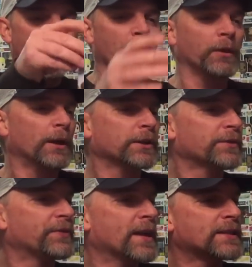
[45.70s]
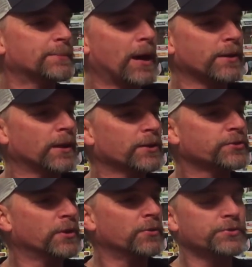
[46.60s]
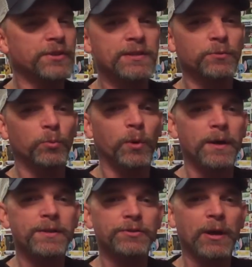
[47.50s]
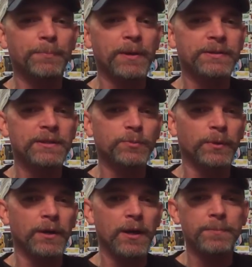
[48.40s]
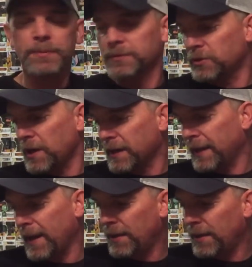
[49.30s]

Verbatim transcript: I heard a lot of good things about Yellowstone Season 1, so I picked this one up to check it